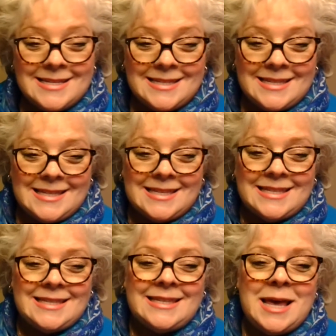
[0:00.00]

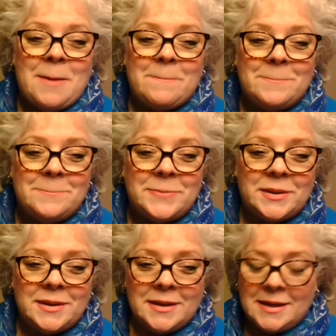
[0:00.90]
sip.
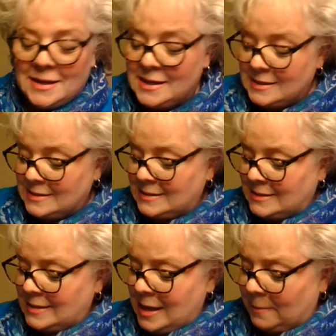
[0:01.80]

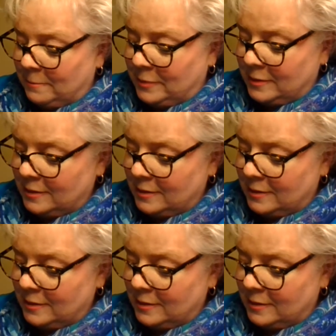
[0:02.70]
Sip.